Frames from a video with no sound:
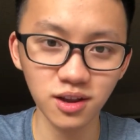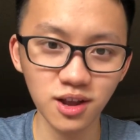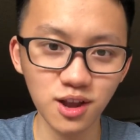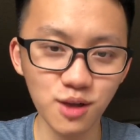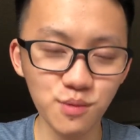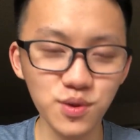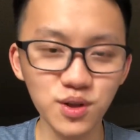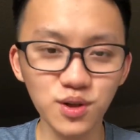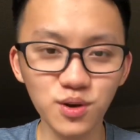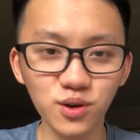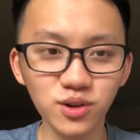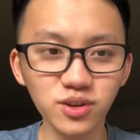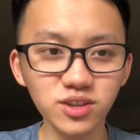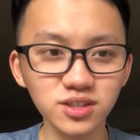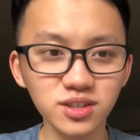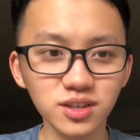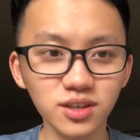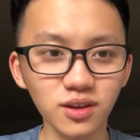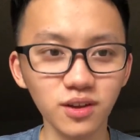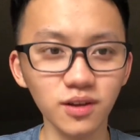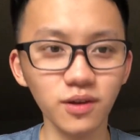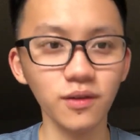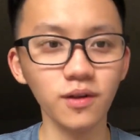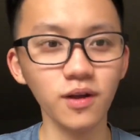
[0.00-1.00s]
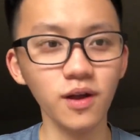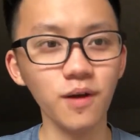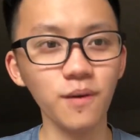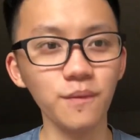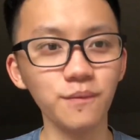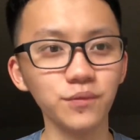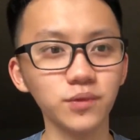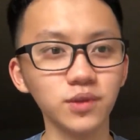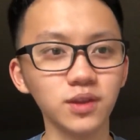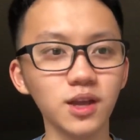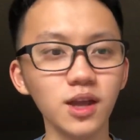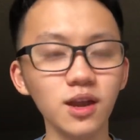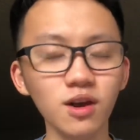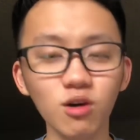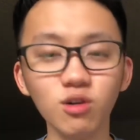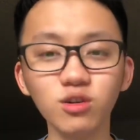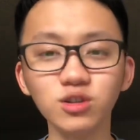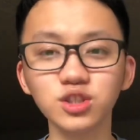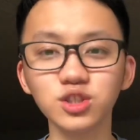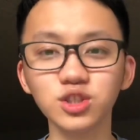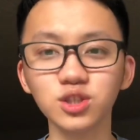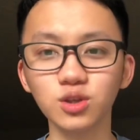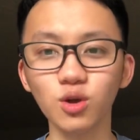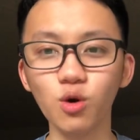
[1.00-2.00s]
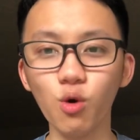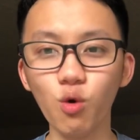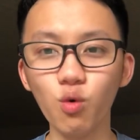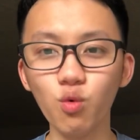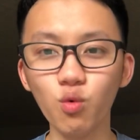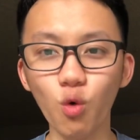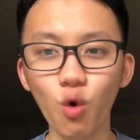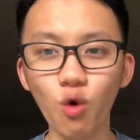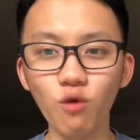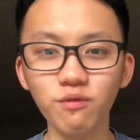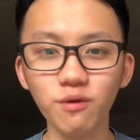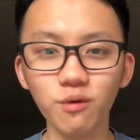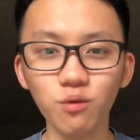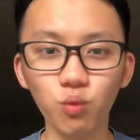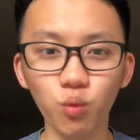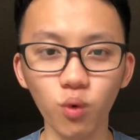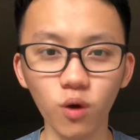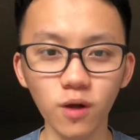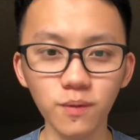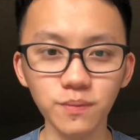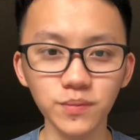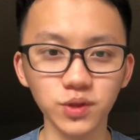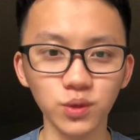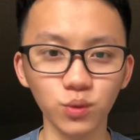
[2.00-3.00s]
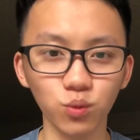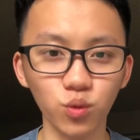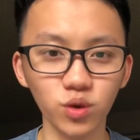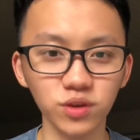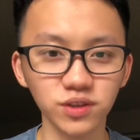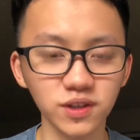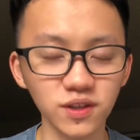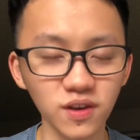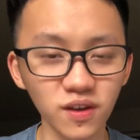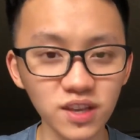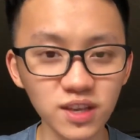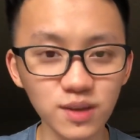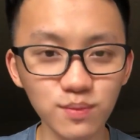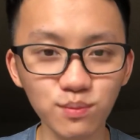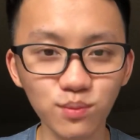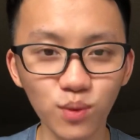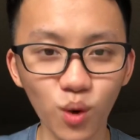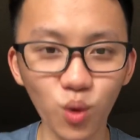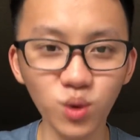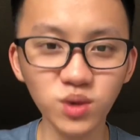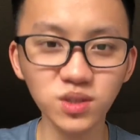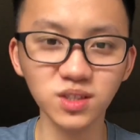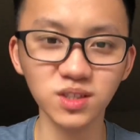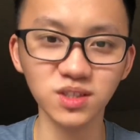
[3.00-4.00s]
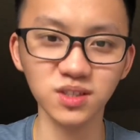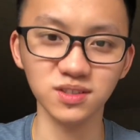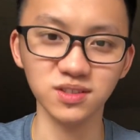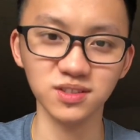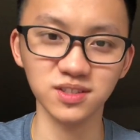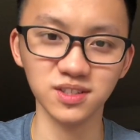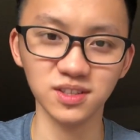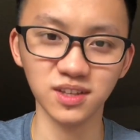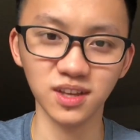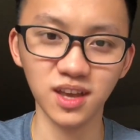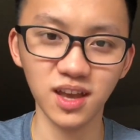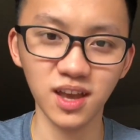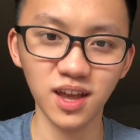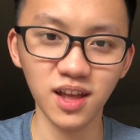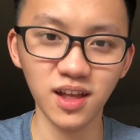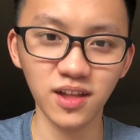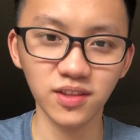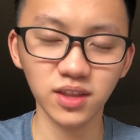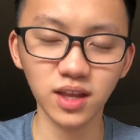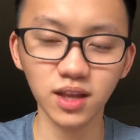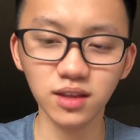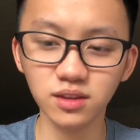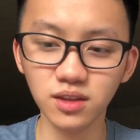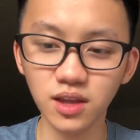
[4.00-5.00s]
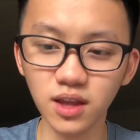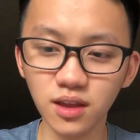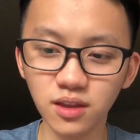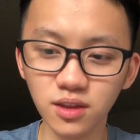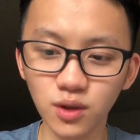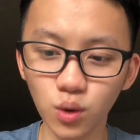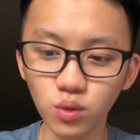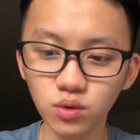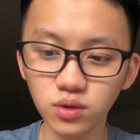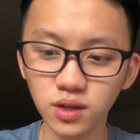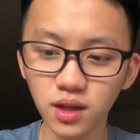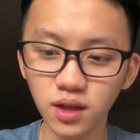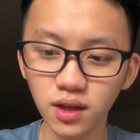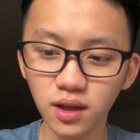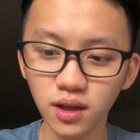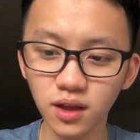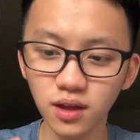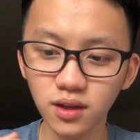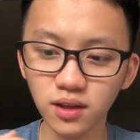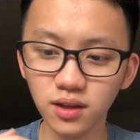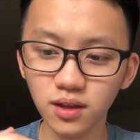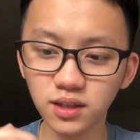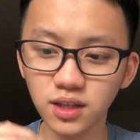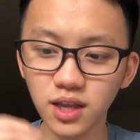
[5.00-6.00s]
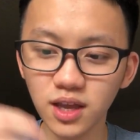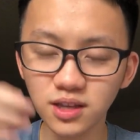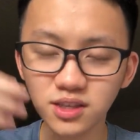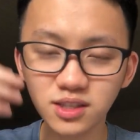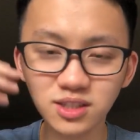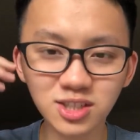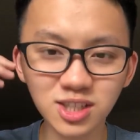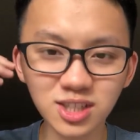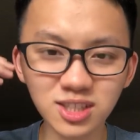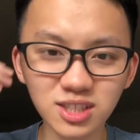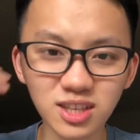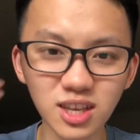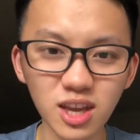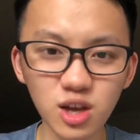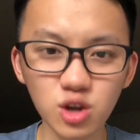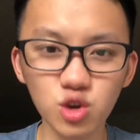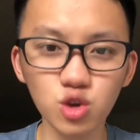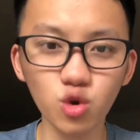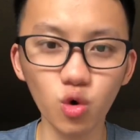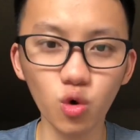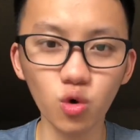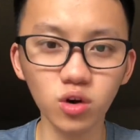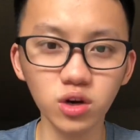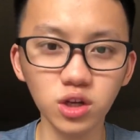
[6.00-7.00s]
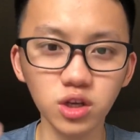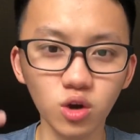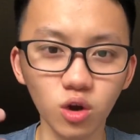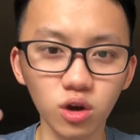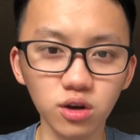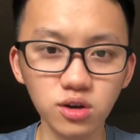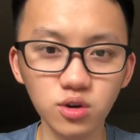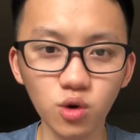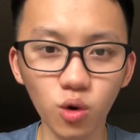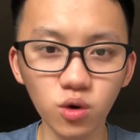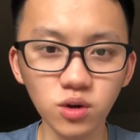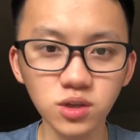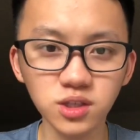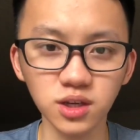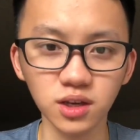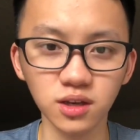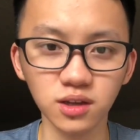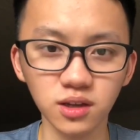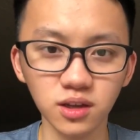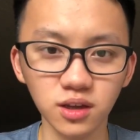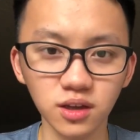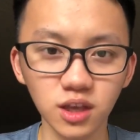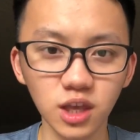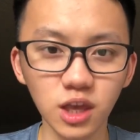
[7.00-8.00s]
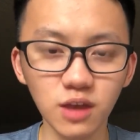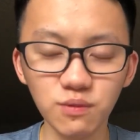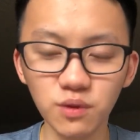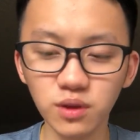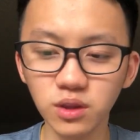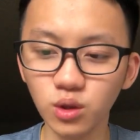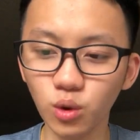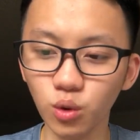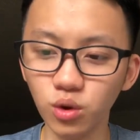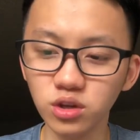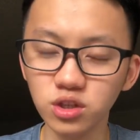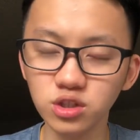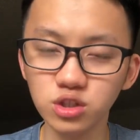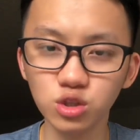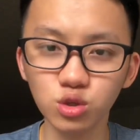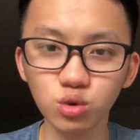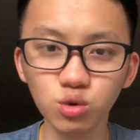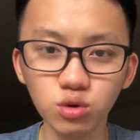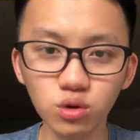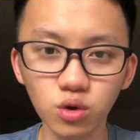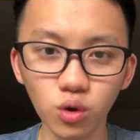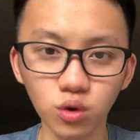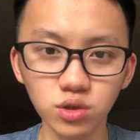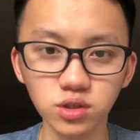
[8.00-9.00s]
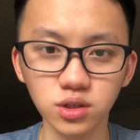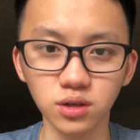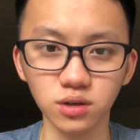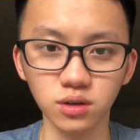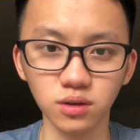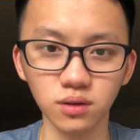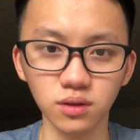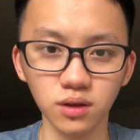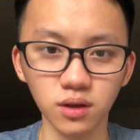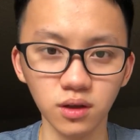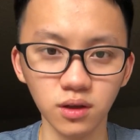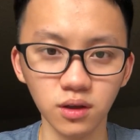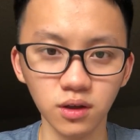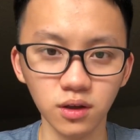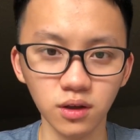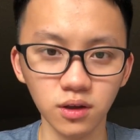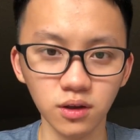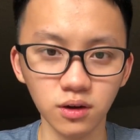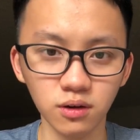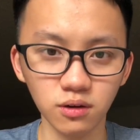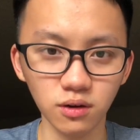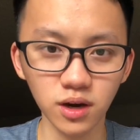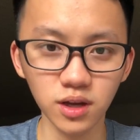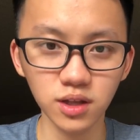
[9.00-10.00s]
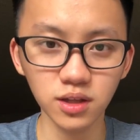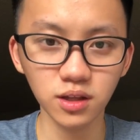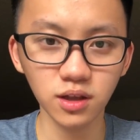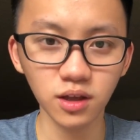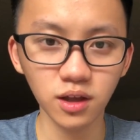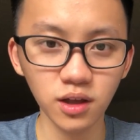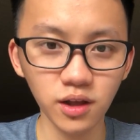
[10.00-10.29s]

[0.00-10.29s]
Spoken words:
Because they are so overwhelmed with their emotions that they can just ignore your logic, even though it is too logical, right?